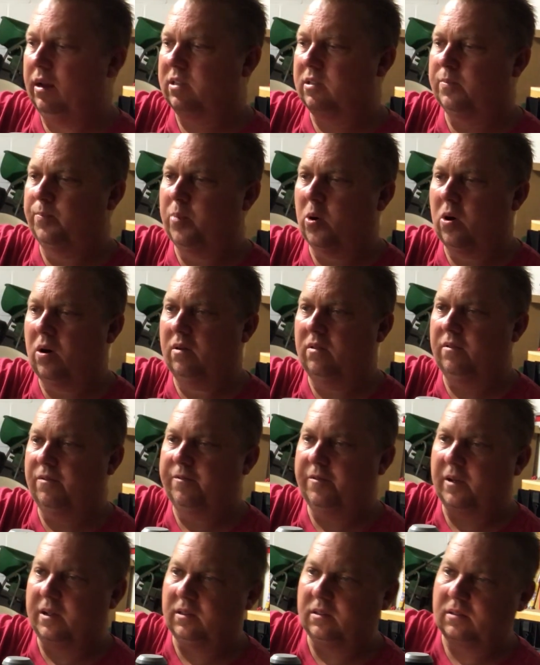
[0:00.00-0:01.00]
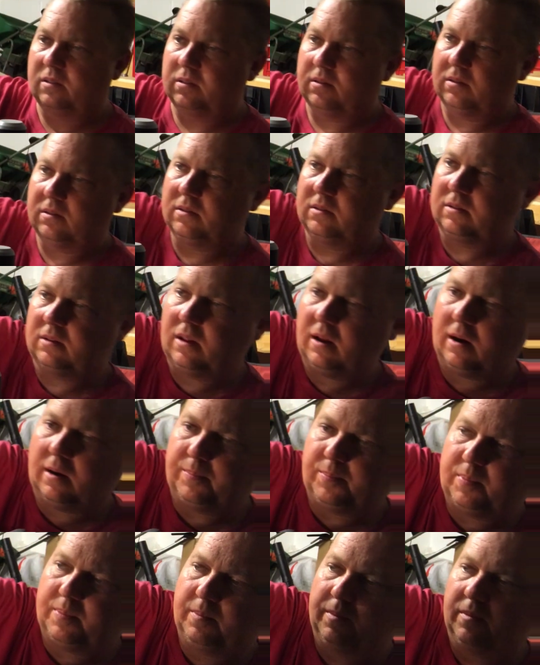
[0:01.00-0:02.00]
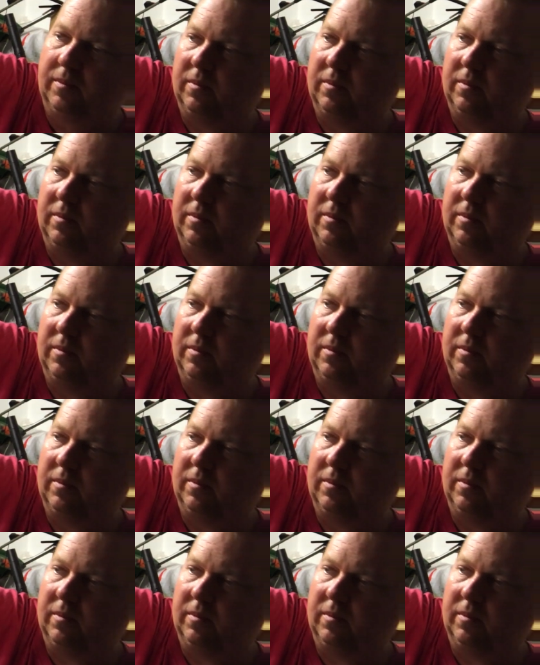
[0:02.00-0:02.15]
Next part of the fence step